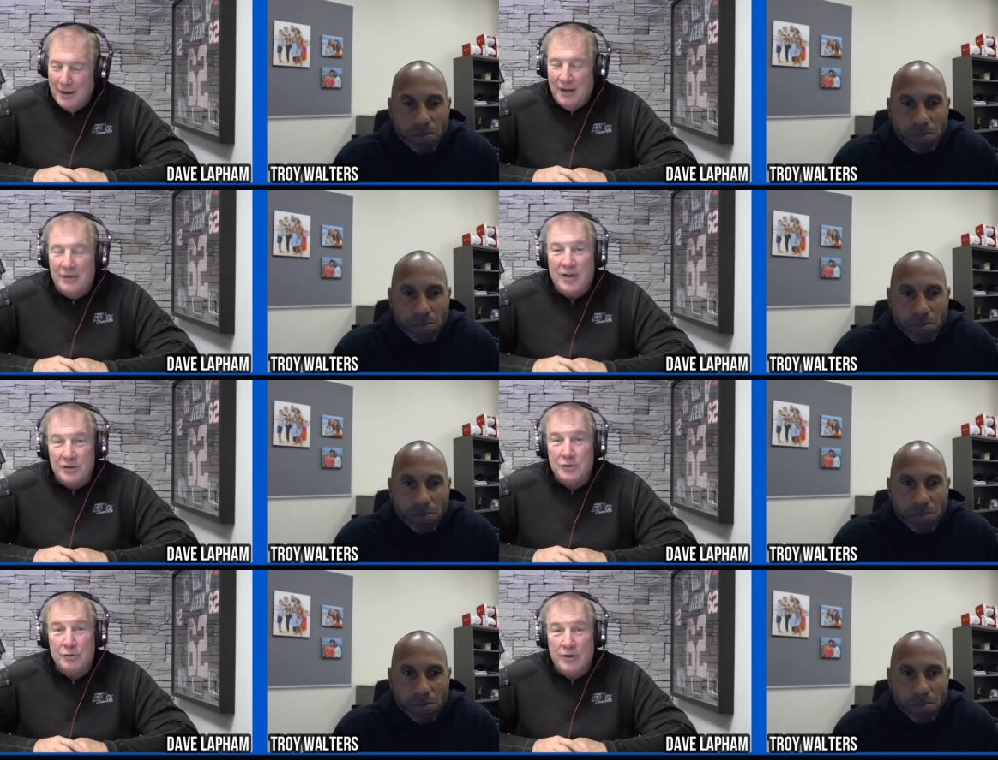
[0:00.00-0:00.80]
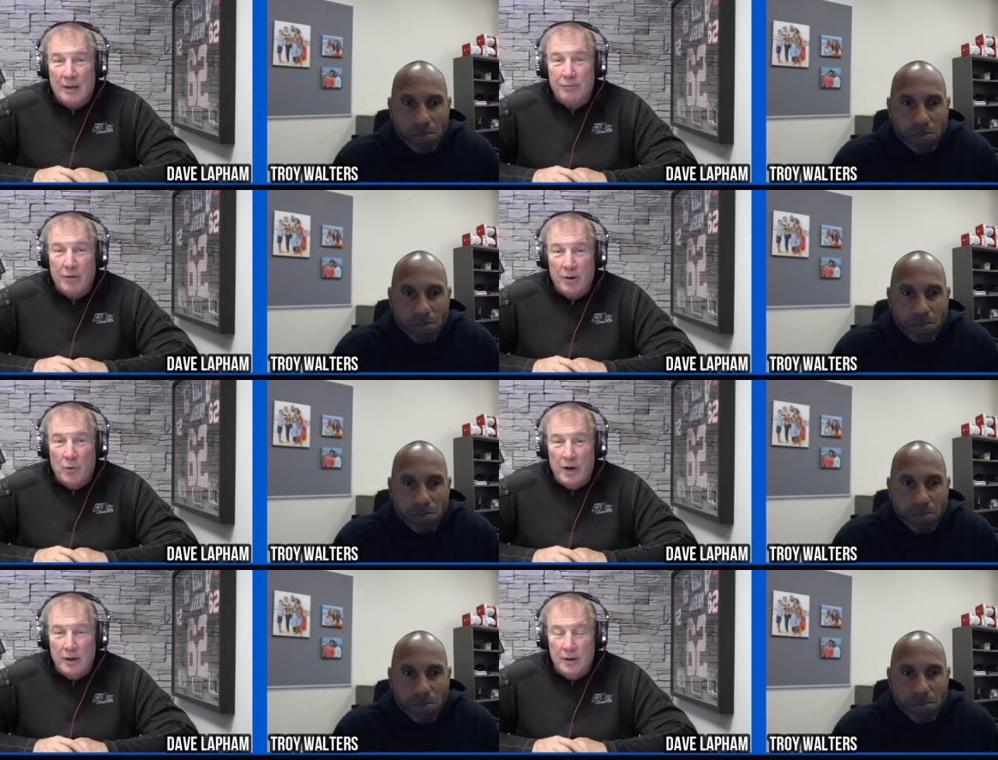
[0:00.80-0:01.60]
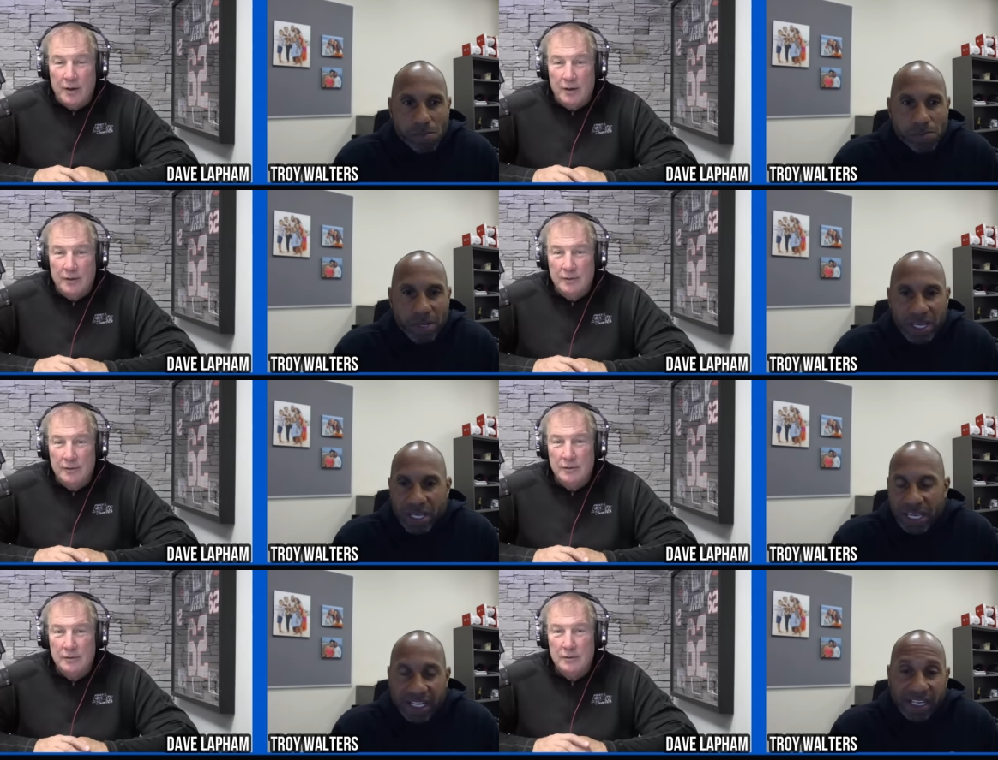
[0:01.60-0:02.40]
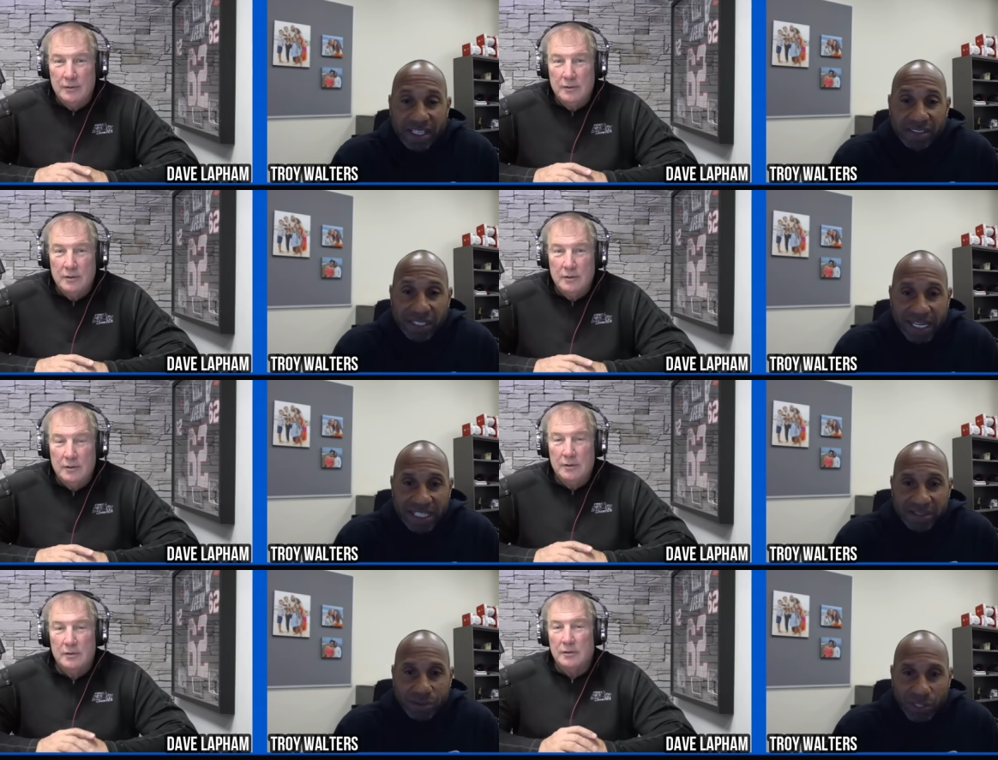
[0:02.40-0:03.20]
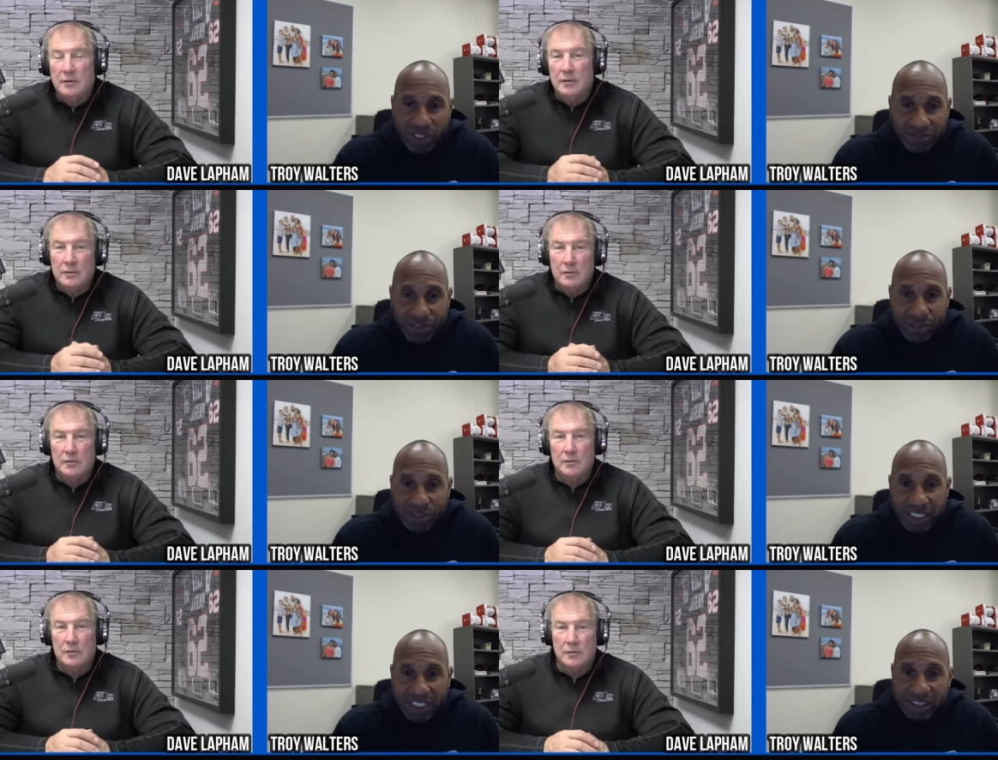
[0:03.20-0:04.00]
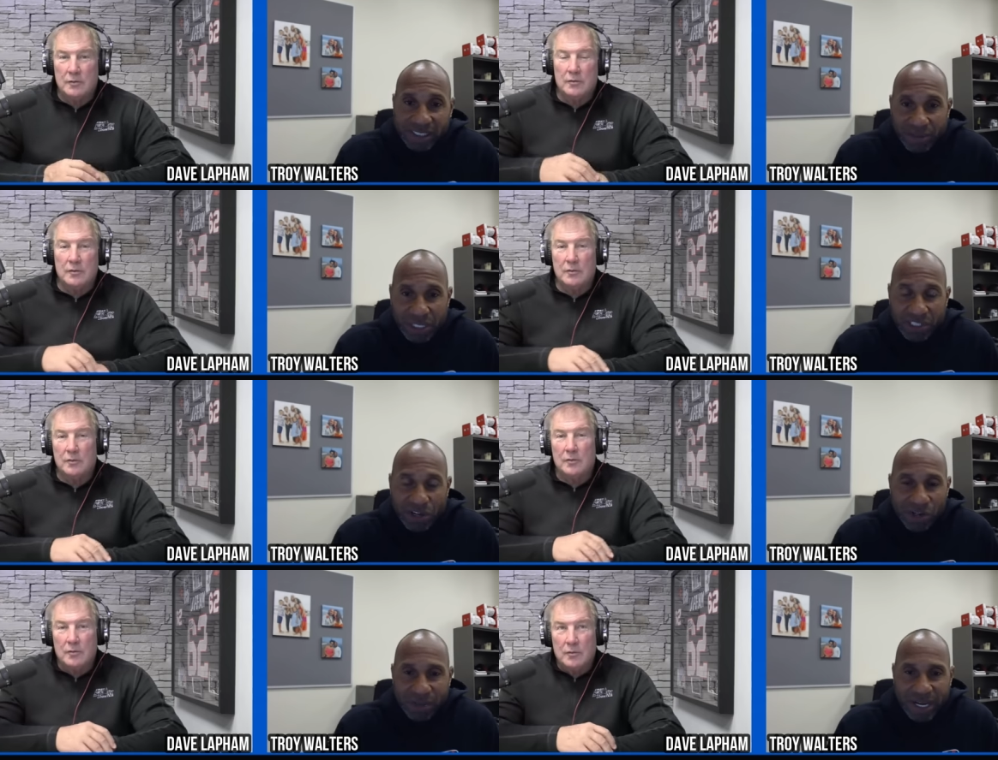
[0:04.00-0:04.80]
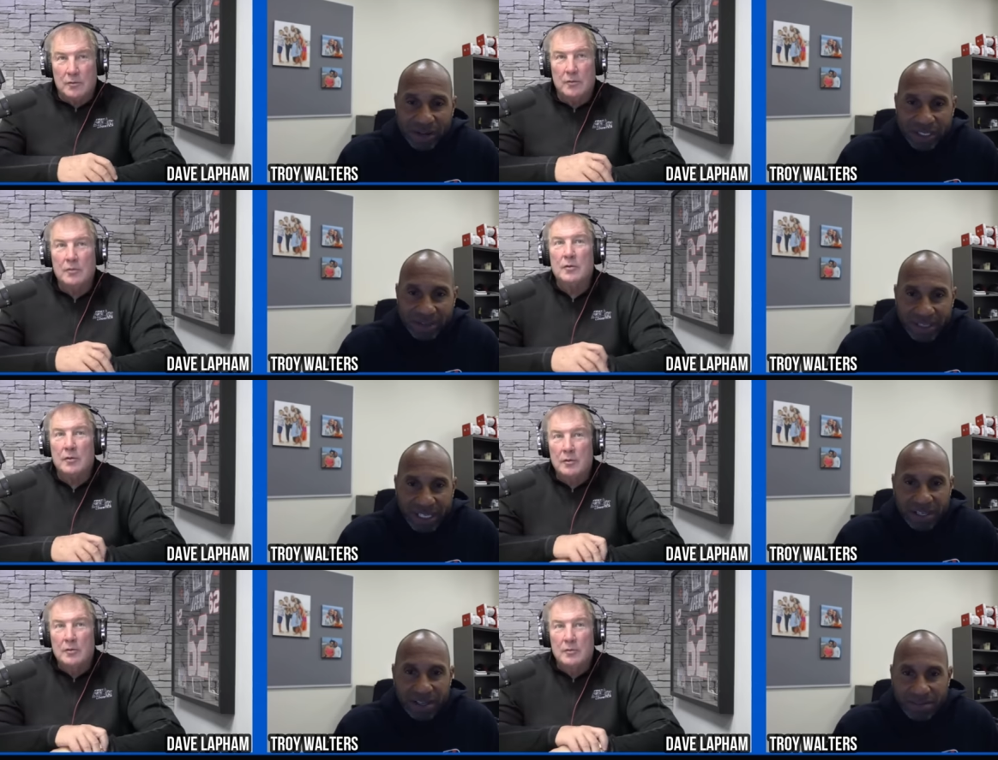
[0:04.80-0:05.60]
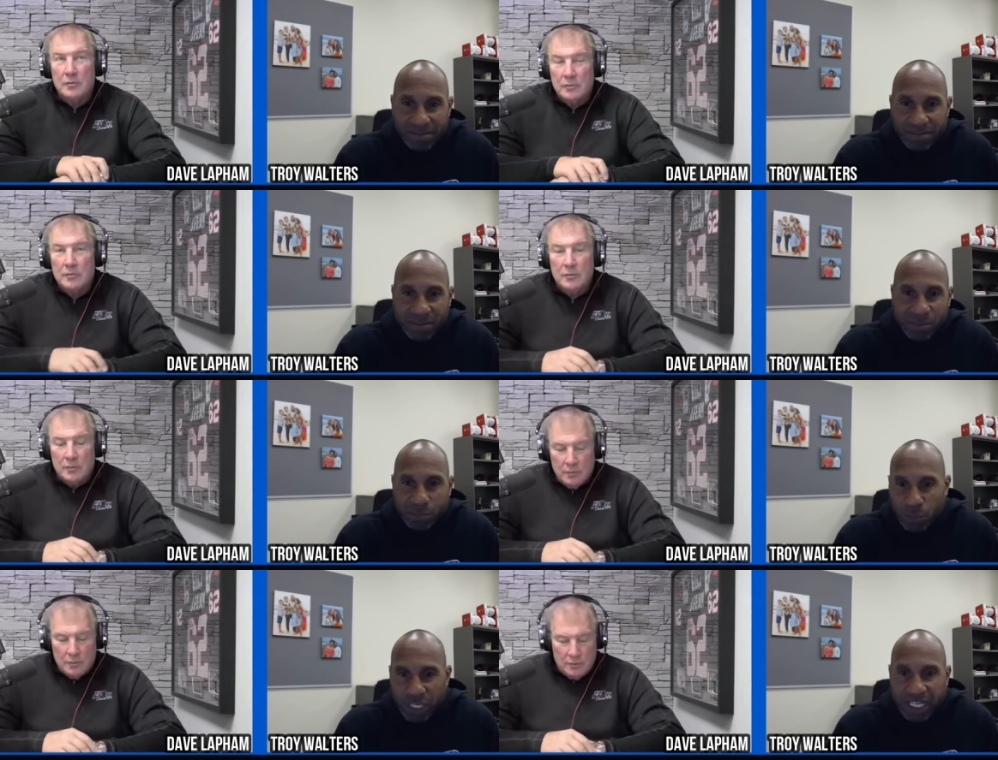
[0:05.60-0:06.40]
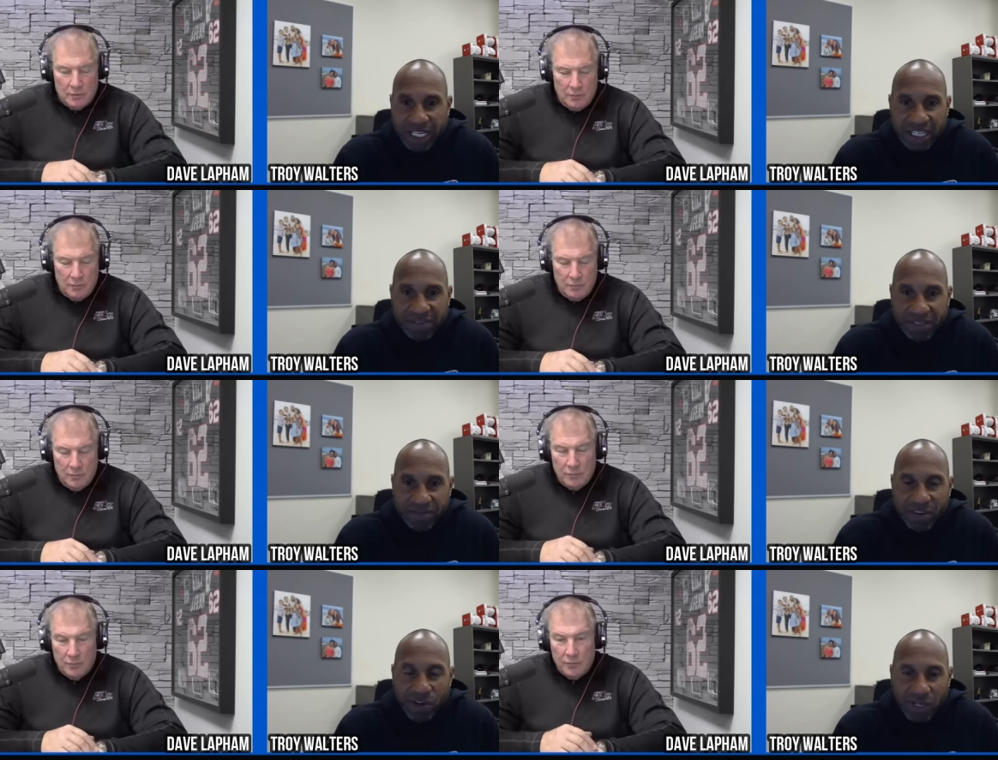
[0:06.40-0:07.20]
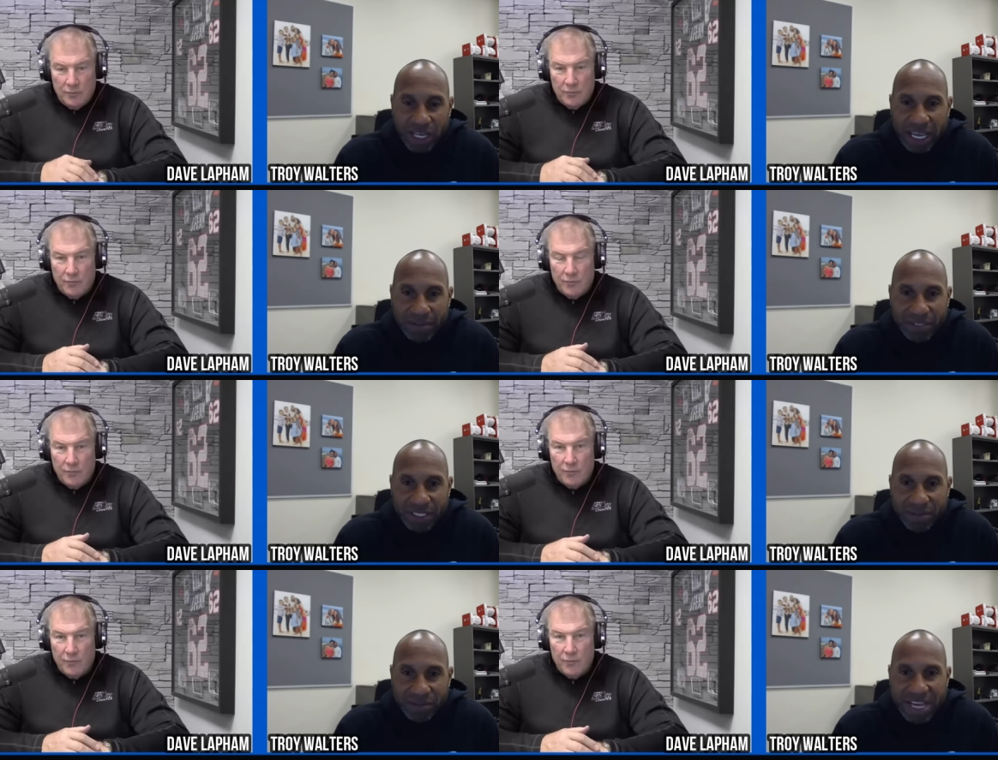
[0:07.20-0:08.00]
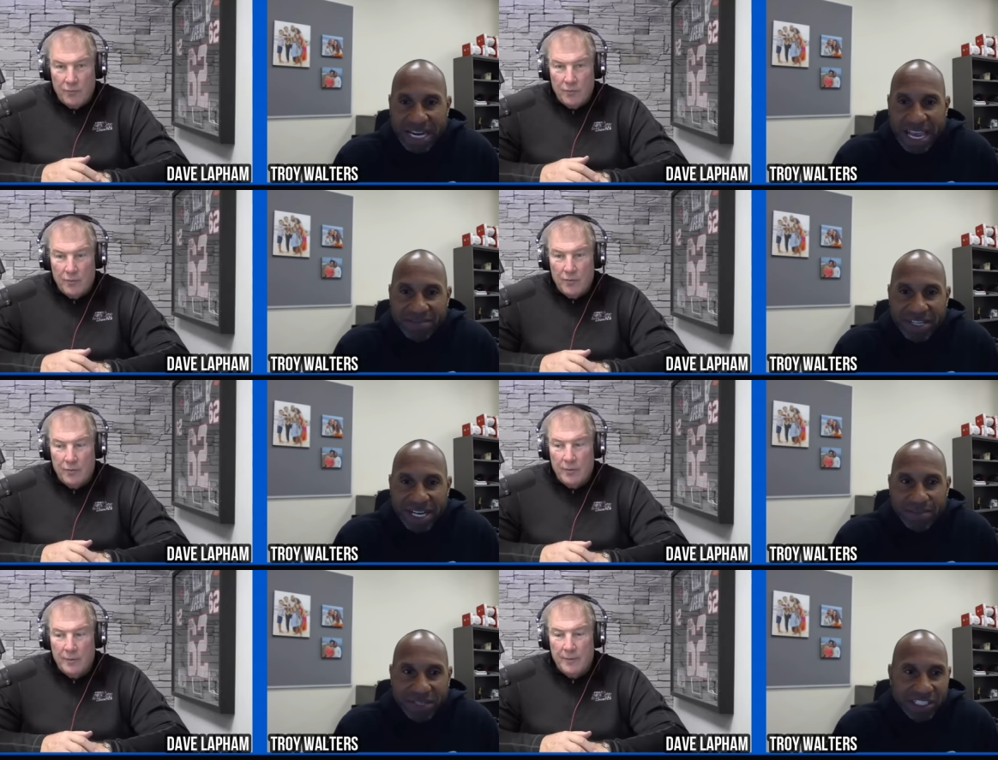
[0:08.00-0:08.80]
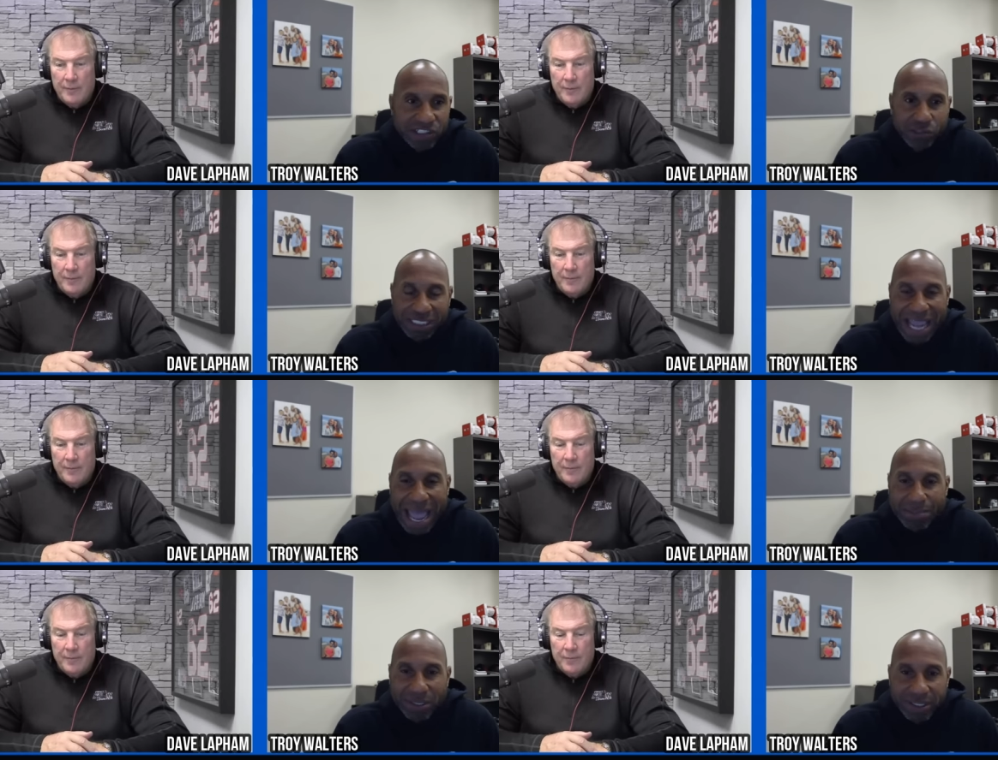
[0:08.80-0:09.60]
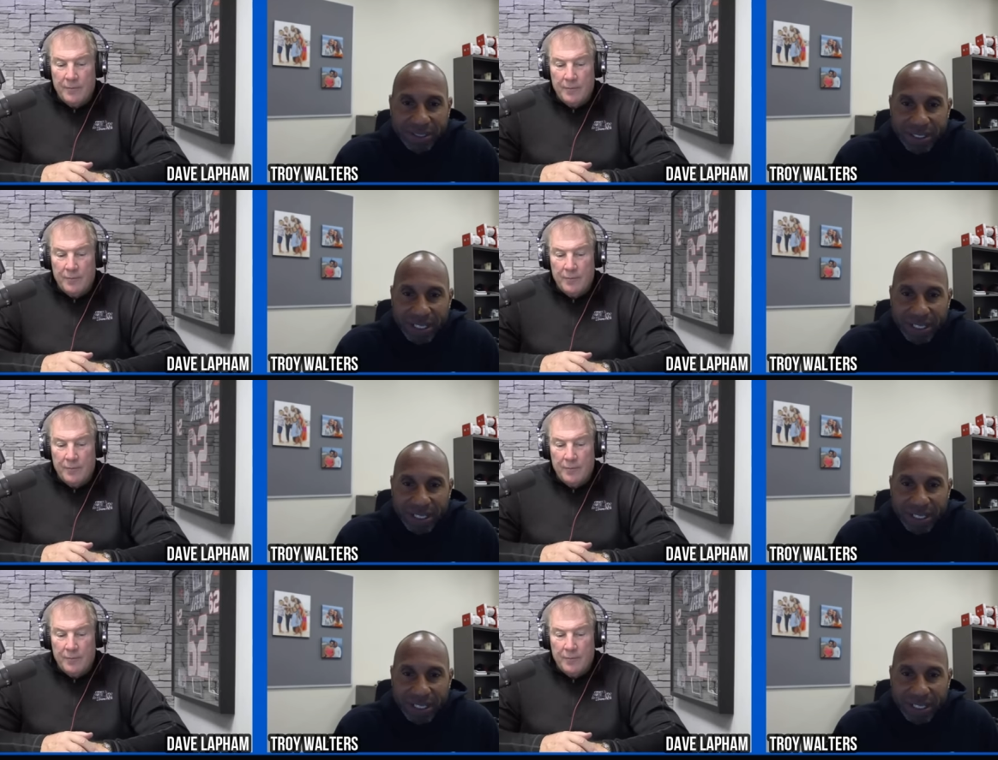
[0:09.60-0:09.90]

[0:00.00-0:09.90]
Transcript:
Speaker 1: it tests your depth right away, doesn't it? It does, and that's one of the first things that we talk about in uh, spring and even in fall camp is that we've got to have depth. Injuries happen.